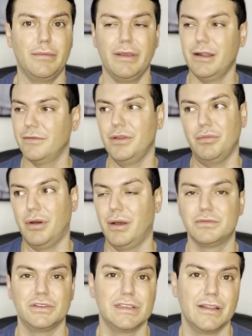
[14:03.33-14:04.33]
They got a few
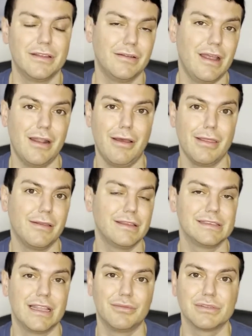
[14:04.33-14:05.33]
palm trees out there. I don't know, I thought
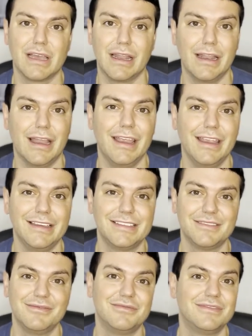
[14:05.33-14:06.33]
the setup was kind of
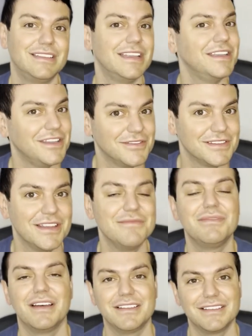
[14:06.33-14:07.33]
nice. Didn't use
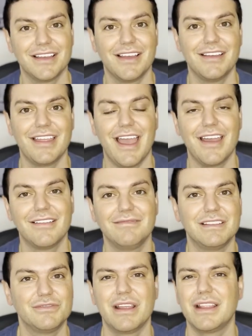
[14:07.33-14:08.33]
it, but yeah,
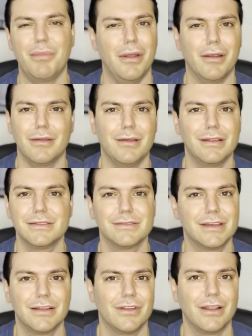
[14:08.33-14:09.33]
it's right in the parking lot, so
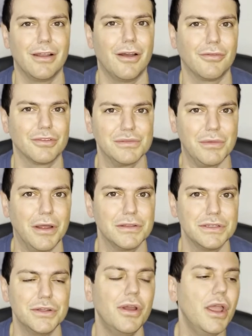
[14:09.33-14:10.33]
it's kind of an awkward
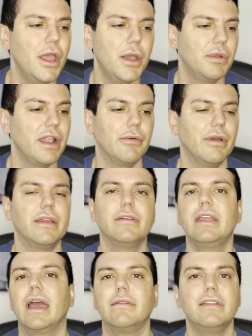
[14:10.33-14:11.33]
spot too. But anyway,
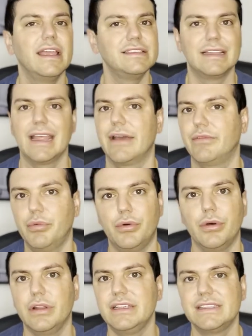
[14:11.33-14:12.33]
yeah, nice that they have a
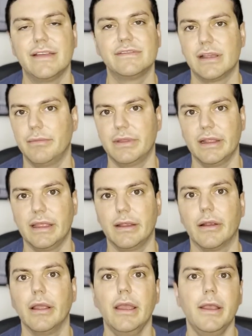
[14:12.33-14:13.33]
pool. At least they have something
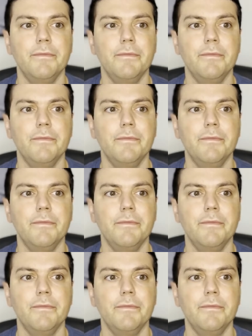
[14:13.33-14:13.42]
here.